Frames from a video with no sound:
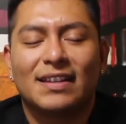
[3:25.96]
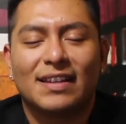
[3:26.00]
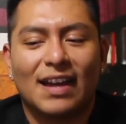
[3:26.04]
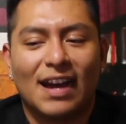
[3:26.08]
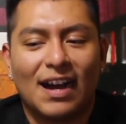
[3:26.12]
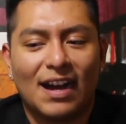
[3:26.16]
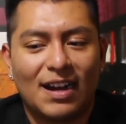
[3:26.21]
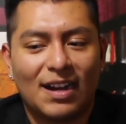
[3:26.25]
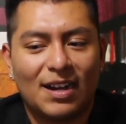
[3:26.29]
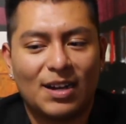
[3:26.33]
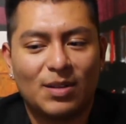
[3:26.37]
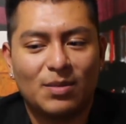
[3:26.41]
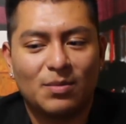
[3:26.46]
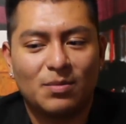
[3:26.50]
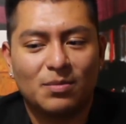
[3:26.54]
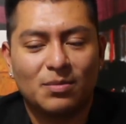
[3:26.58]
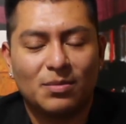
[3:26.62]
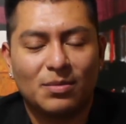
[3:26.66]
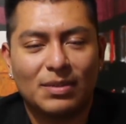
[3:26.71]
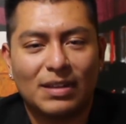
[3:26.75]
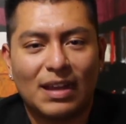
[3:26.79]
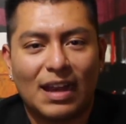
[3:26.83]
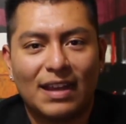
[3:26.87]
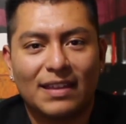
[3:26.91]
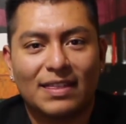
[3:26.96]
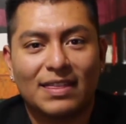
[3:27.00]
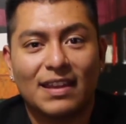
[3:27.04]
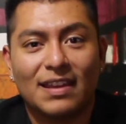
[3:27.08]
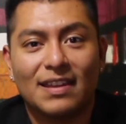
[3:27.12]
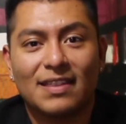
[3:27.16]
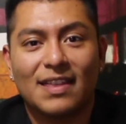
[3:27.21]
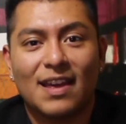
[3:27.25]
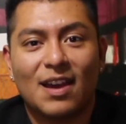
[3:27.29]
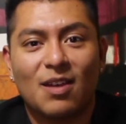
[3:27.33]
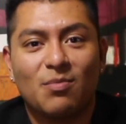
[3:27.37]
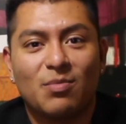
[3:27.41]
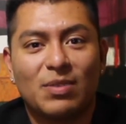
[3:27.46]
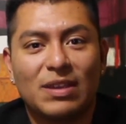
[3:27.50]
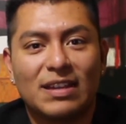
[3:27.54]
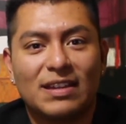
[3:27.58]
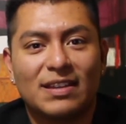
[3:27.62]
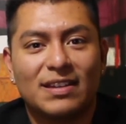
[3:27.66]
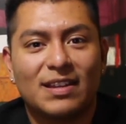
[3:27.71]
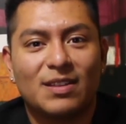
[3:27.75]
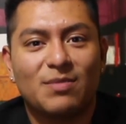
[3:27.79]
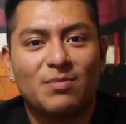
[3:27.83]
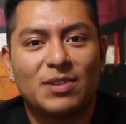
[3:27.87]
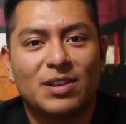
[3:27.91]
I think that
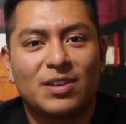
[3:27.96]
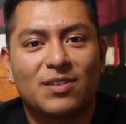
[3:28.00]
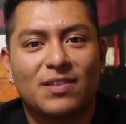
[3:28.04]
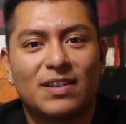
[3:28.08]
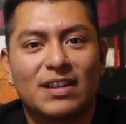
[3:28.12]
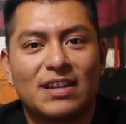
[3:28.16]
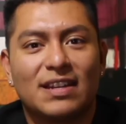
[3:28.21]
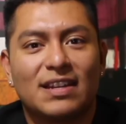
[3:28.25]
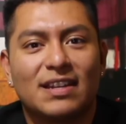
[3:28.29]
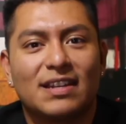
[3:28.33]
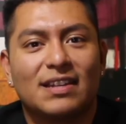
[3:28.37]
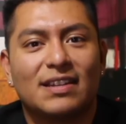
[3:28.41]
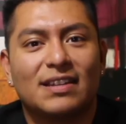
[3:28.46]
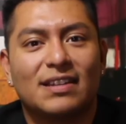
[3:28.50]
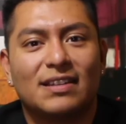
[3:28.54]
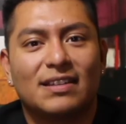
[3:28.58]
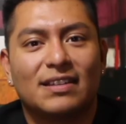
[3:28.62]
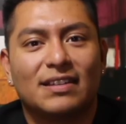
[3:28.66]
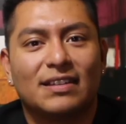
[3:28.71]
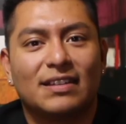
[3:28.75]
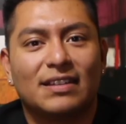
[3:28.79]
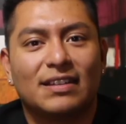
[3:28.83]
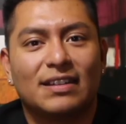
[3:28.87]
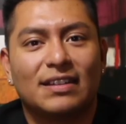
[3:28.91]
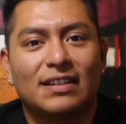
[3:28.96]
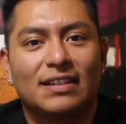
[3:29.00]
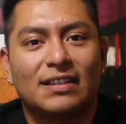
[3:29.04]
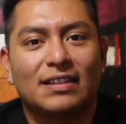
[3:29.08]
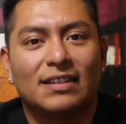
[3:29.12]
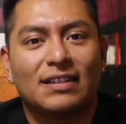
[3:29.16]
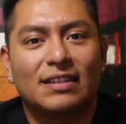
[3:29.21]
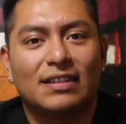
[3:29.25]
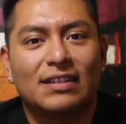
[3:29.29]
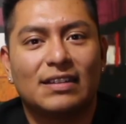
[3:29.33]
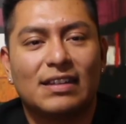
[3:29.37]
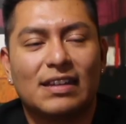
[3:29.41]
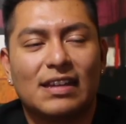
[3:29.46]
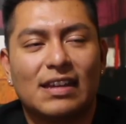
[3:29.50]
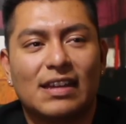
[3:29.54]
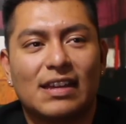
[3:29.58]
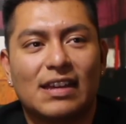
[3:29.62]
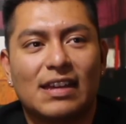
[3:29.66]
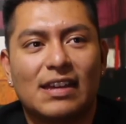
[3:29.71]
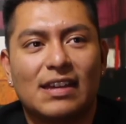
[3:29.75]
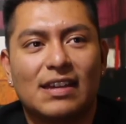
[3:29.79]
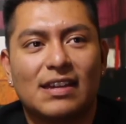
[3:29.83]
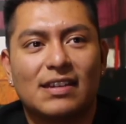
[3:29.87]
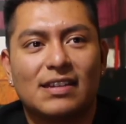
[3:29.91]
being an immigrant
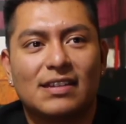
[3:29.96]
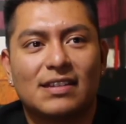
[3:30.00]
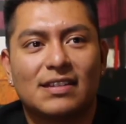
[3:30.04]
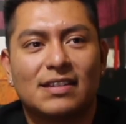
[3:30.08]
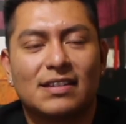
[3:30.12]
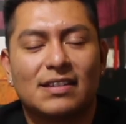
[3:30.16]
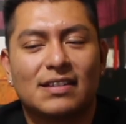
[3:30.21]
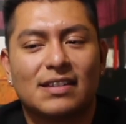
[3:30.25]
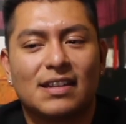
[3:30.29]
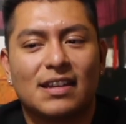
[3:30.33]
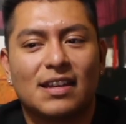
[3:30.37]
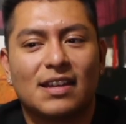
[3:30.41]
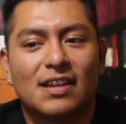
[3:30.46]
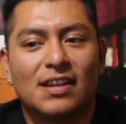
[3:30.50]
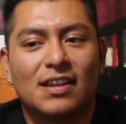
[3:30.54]
is